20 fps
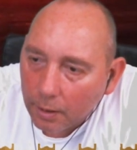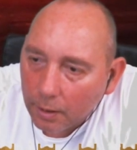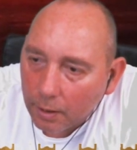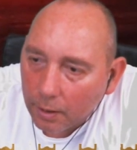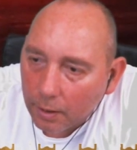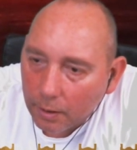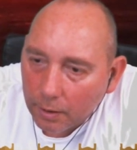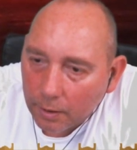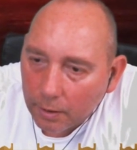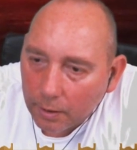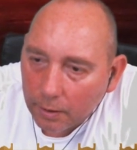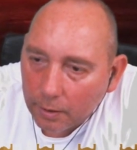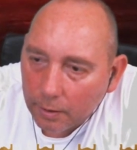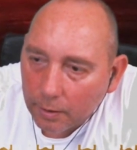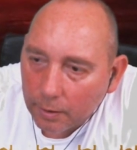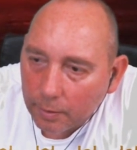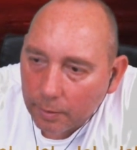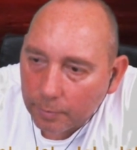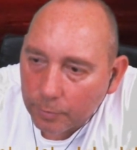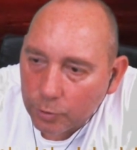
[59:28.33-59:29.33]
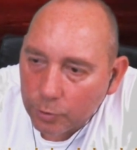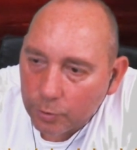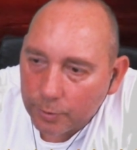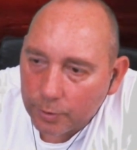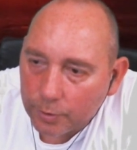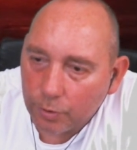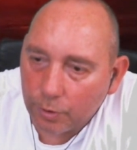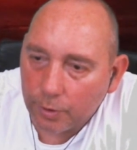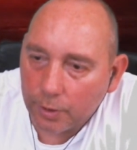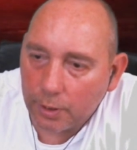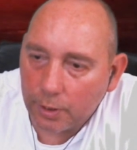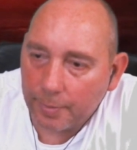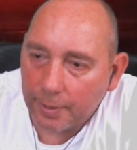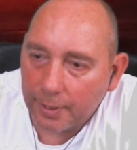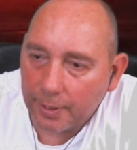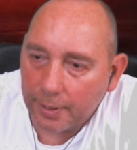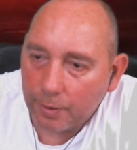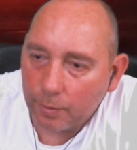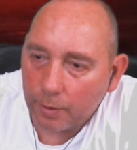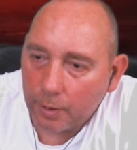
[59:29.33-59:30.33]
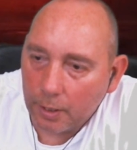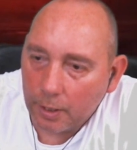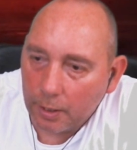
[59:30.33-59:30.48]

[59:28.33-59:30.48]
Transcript: So he's talking about